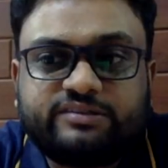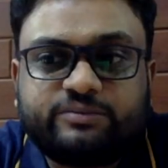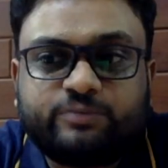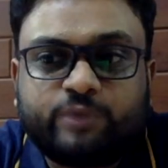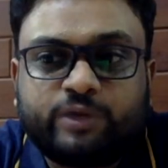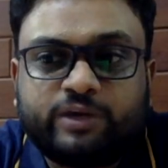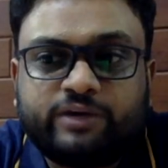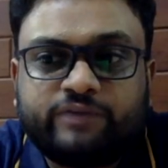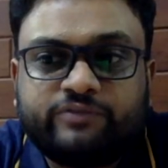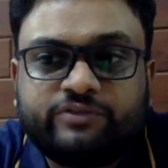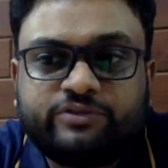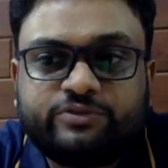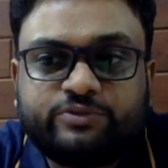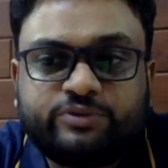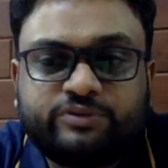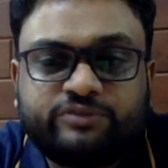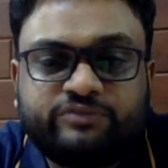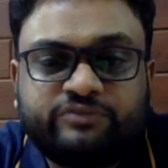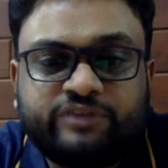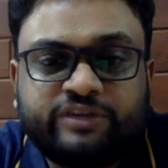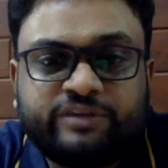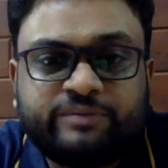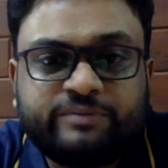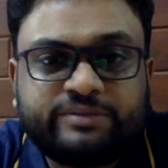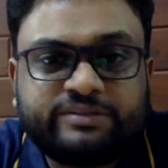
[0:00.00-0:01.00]
one, which was
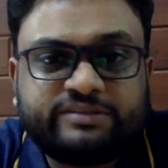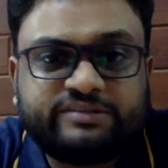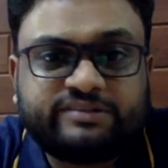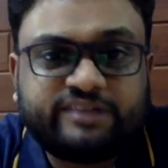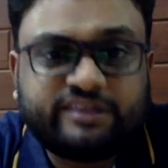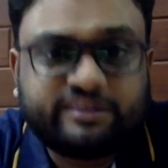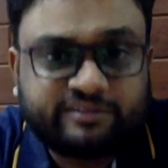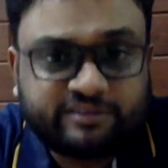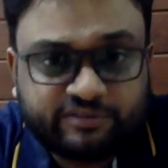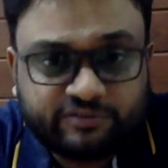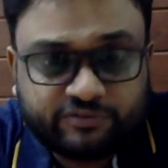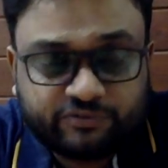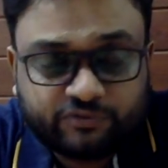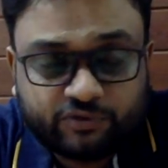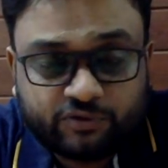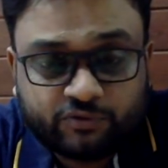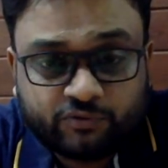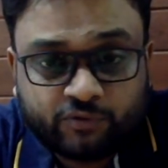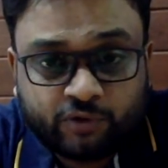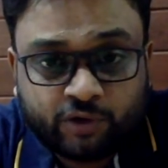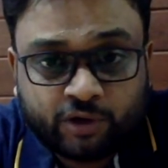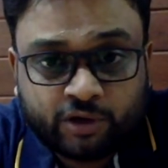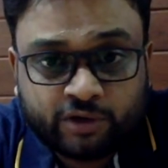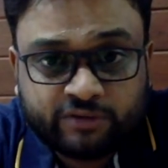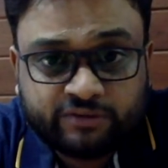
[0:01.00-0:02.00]
very much successful,
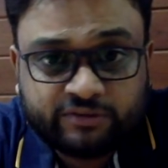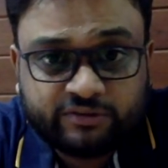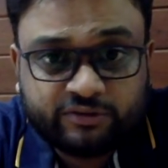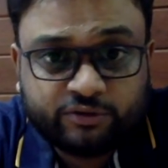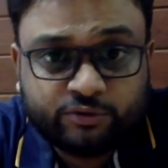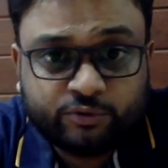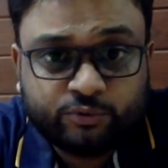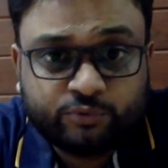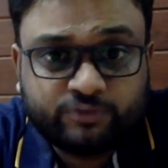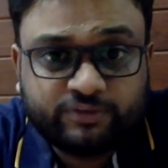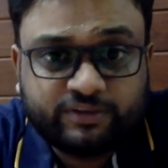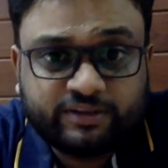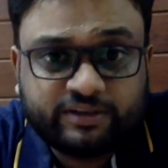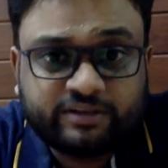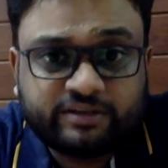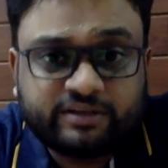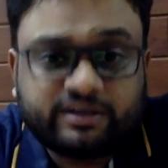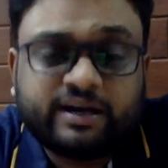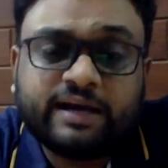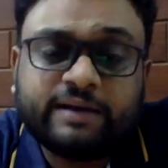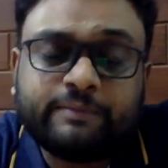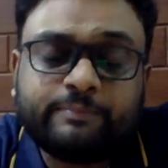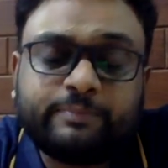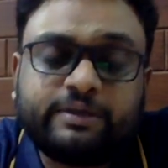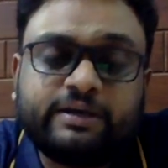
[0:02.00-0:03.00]
was using a
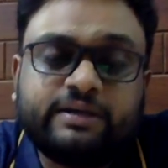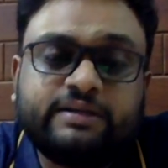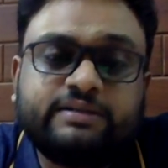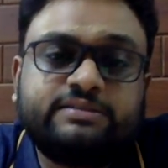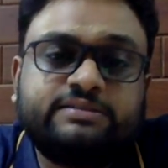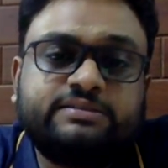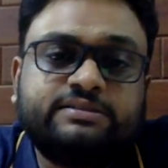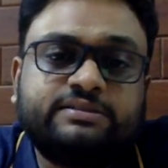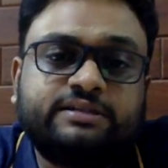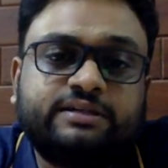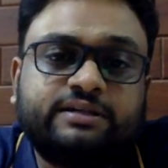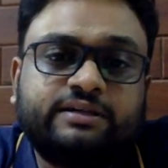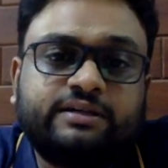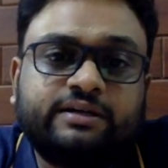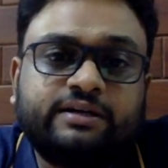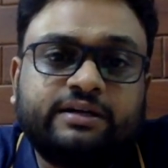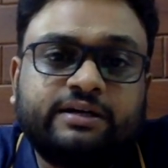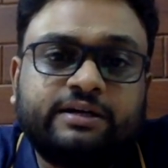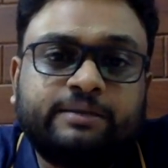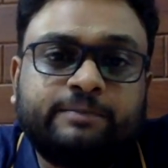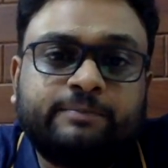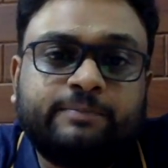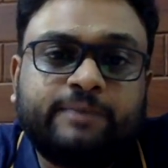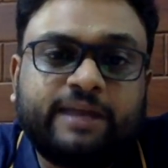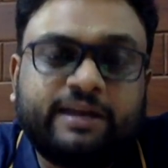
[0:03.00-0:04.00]
Hyperledger
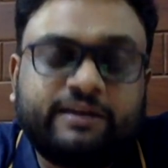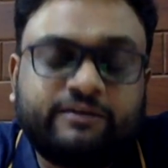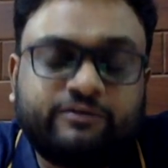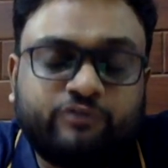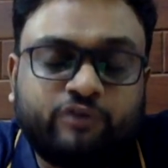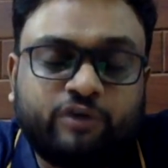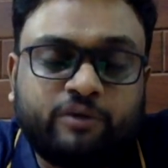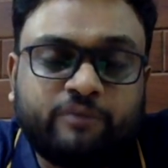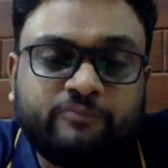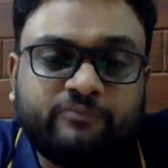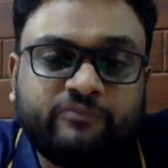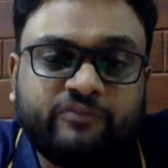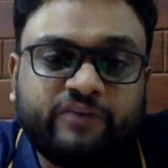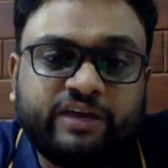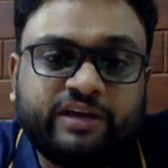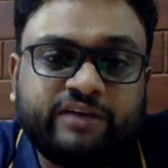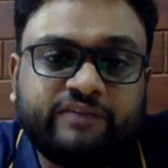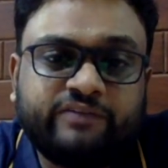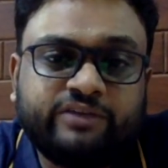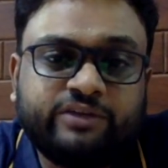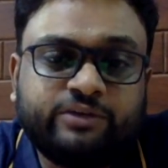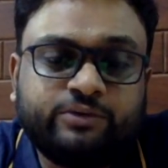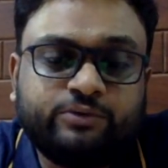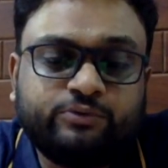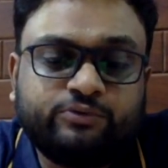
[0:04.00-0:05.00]
platform where we
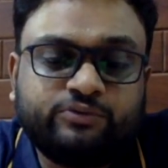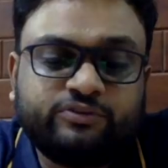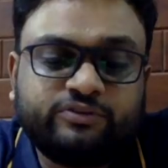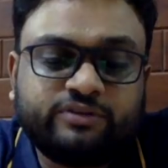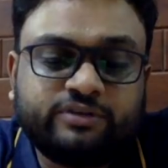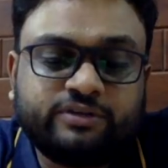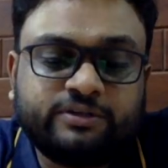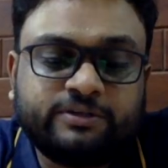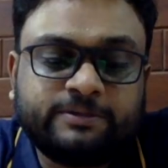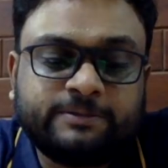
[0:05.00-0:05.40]
used